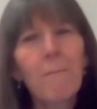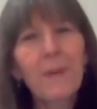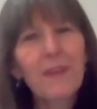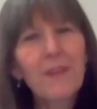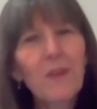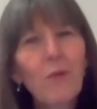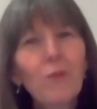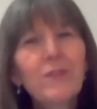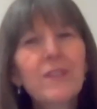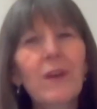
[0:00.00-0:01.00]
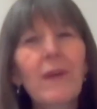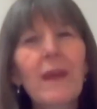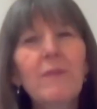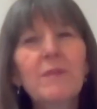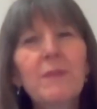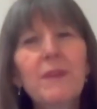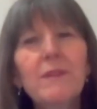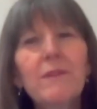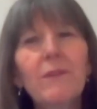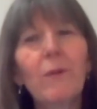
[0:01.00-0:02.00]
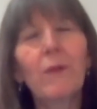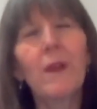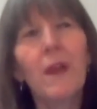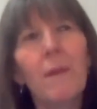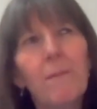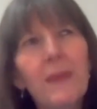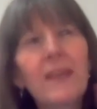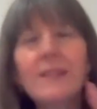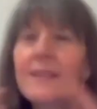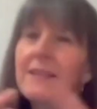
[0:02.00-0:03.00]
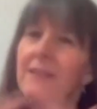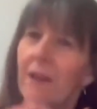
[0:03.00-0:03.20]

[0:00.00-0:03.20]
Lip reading: But I think also it was beautiful because it